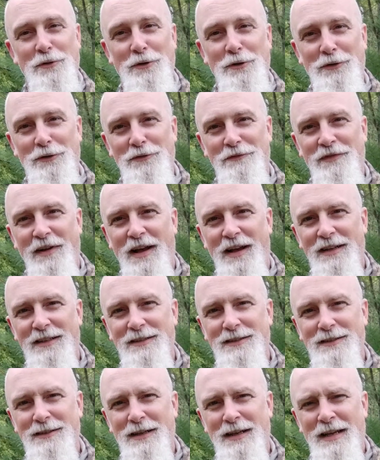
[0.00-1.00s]
you'll do fine.
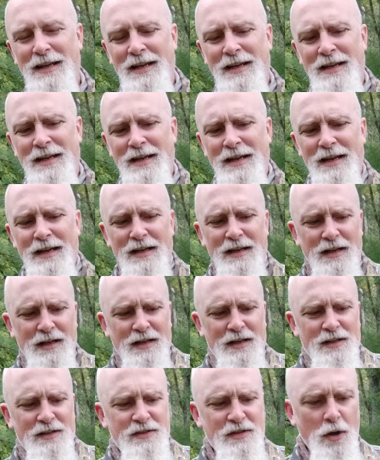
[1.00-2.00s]

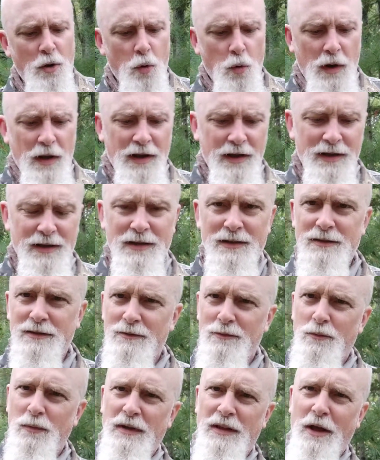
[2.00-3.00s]
So,
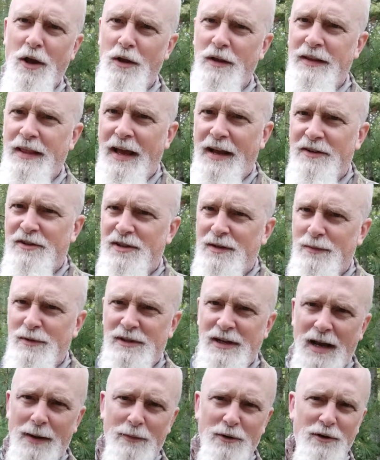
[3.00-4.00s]
with all of that jibber
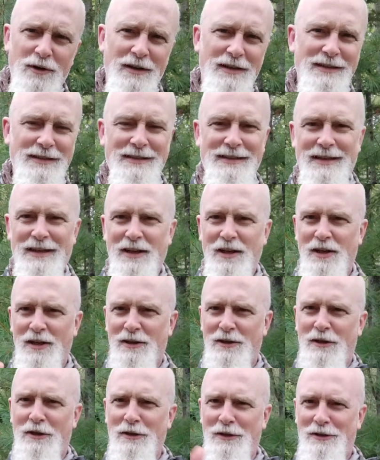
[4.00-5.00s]
jabber,
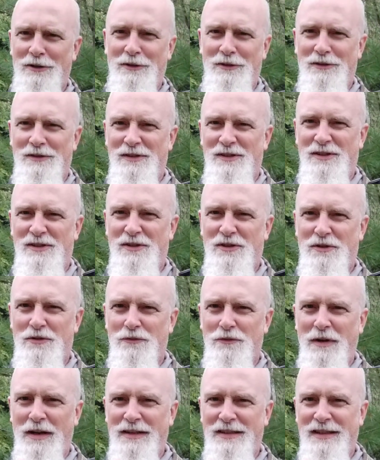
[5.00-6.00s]

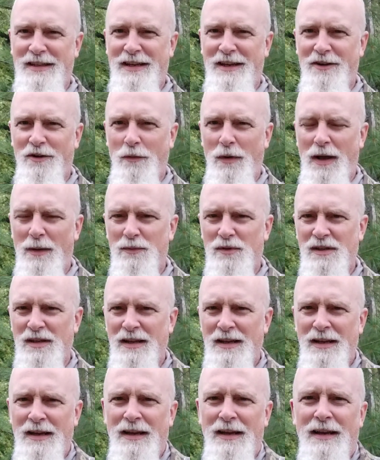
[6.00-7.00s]
straight to the interwebs,
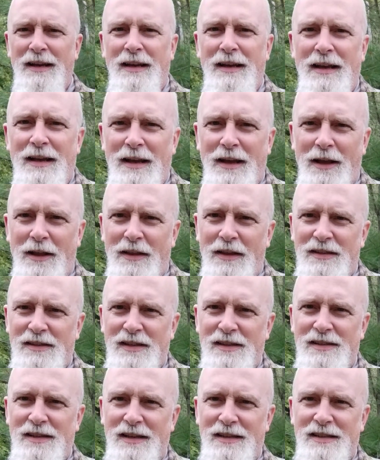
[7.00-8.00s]
this
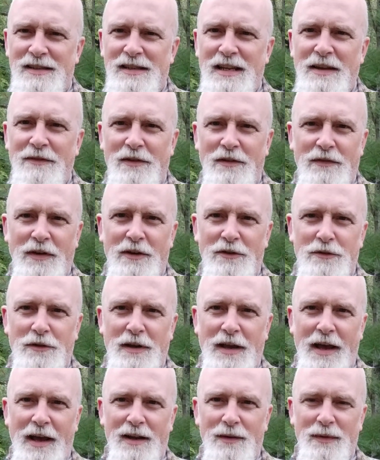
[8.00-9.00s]
is Steve Adventure
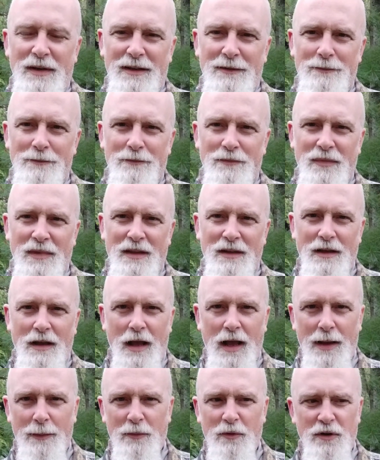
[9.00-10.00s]
Academy.
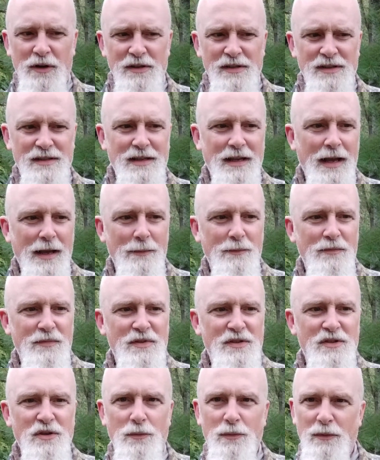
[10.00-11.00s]
I'm Chris. I'm
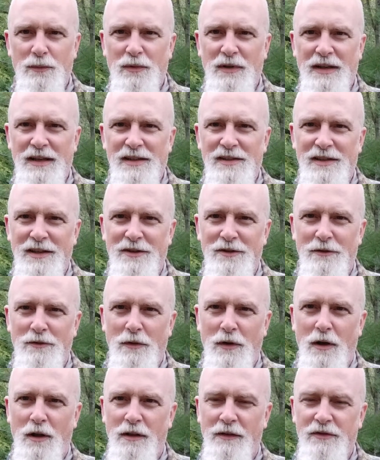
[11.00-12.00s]
super pleased that you
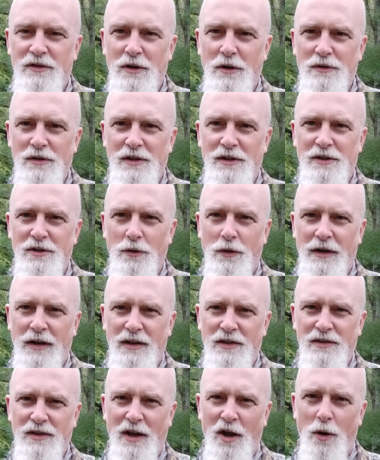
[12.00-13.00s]
all have chosen to join
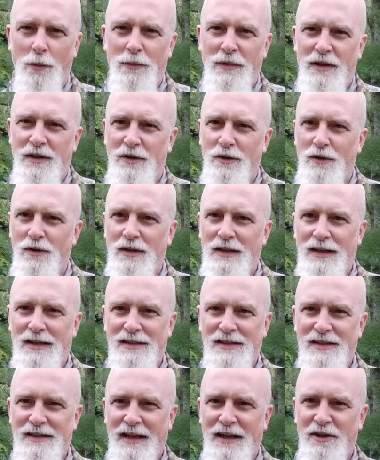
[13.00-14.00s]
us. I hope that you'll
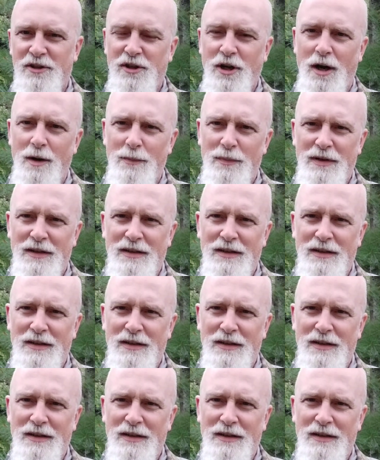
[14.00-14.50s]
stay sharp